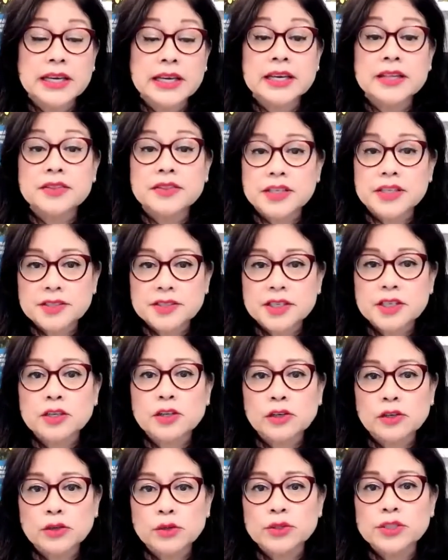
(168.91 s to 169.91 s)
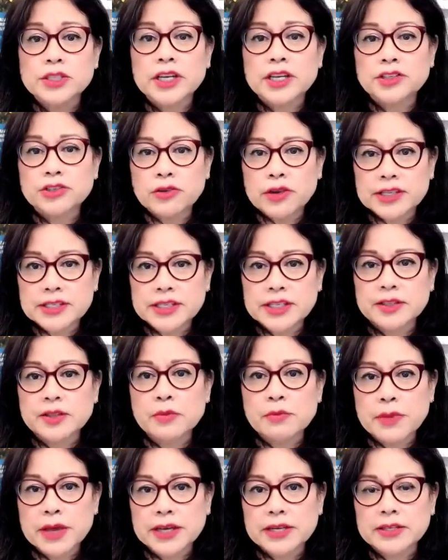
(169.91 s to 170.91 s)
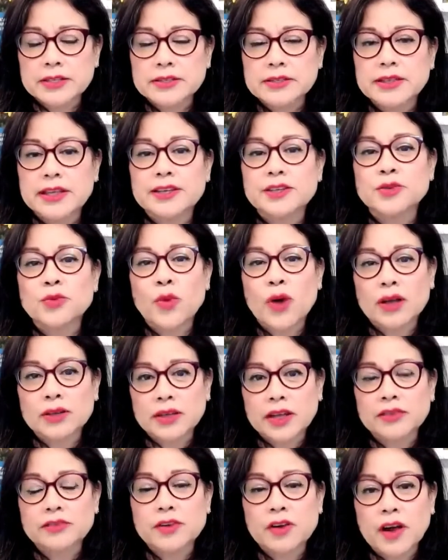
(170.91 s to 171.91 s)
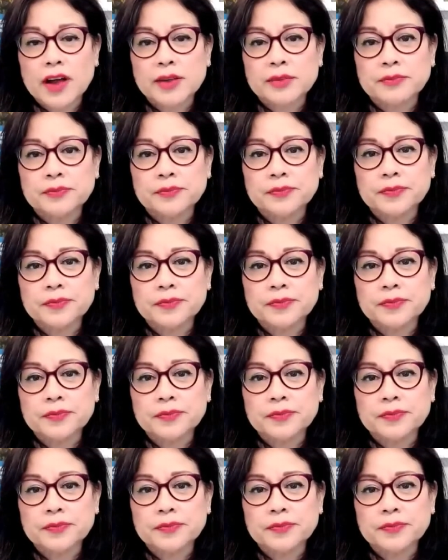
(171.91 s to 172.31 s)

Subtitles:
This includes addressing the menace that is wildlife crime.